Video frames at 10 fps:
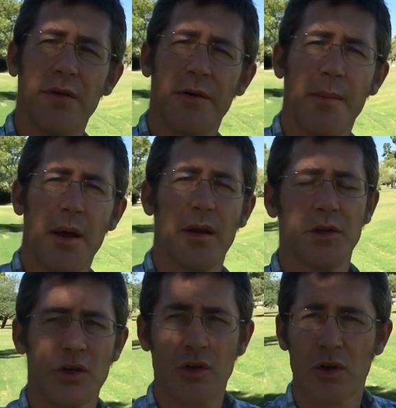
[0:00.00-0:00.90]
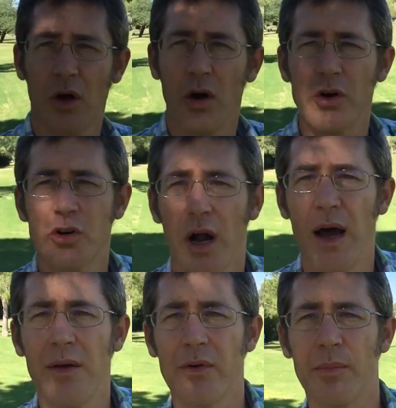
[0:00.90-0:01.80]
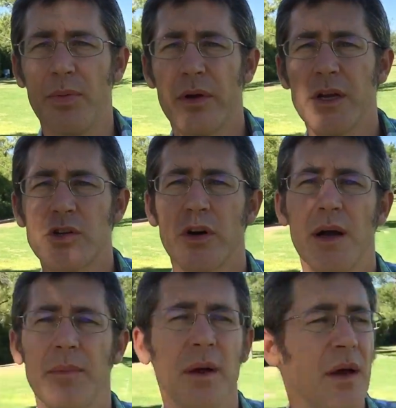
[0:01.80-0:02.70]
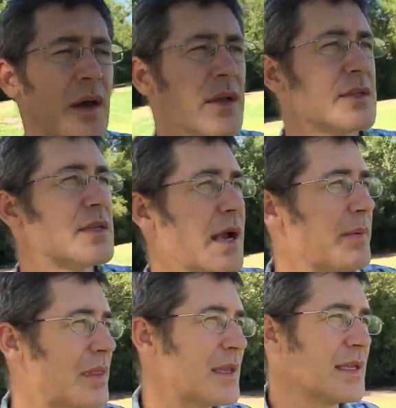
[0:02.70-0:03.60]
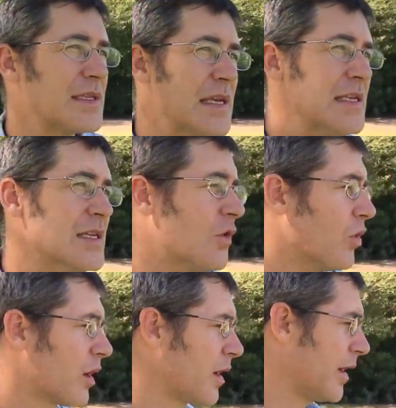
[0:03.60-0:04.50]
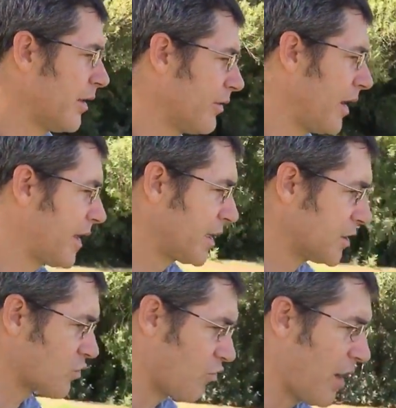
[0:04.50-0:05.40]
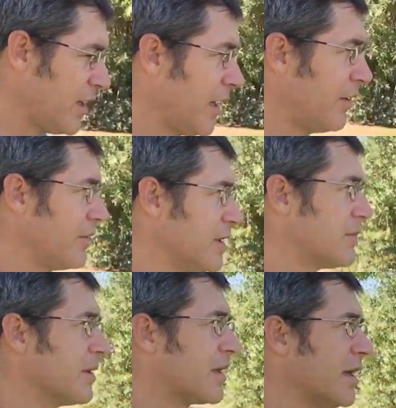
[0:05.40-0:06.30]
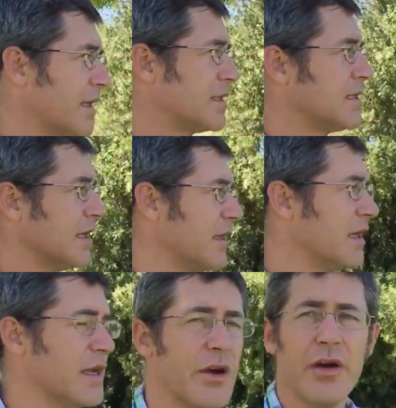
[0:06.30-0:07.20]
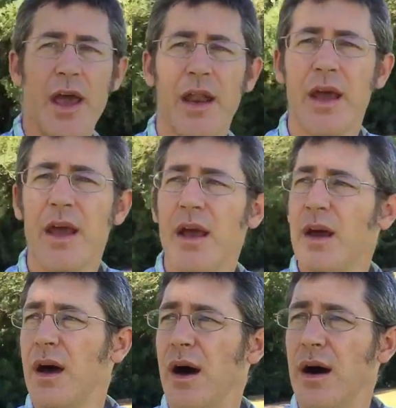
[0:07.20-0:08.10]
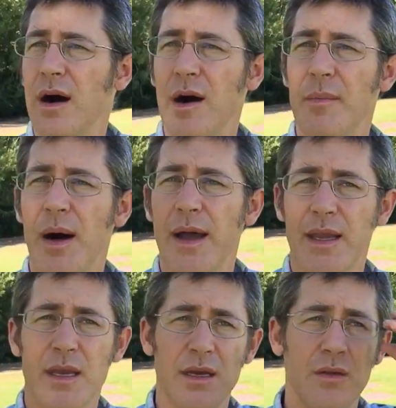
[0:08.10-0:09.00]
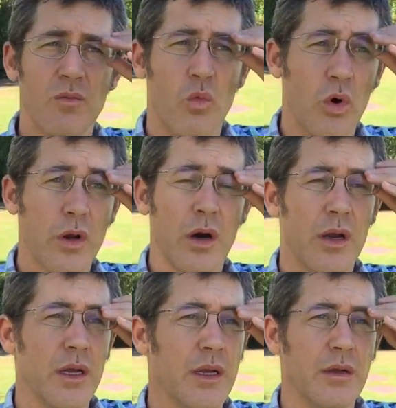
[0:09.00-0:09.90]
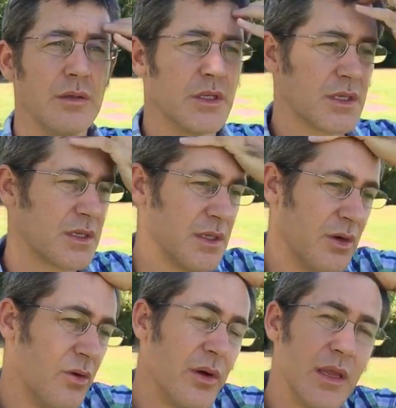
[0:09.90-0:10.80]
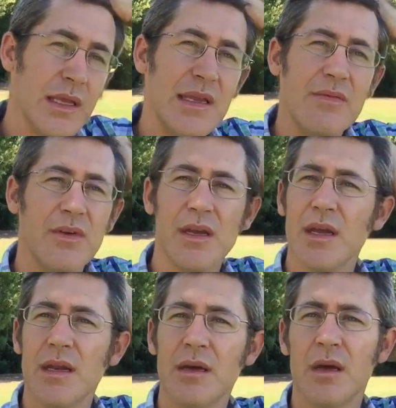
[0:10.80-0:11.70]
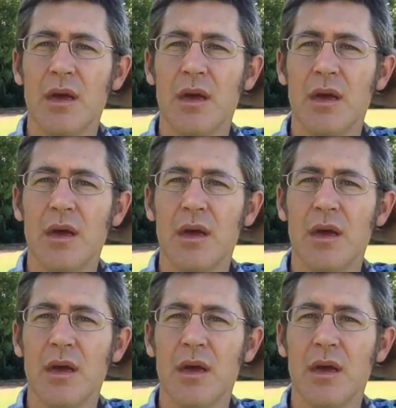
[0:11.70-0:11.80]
If I'm on a car drive or a plane trip, it's the type of thing that's easy to work on. I can just write. I don't need to be connected to the internet. I can work on it just in the evening,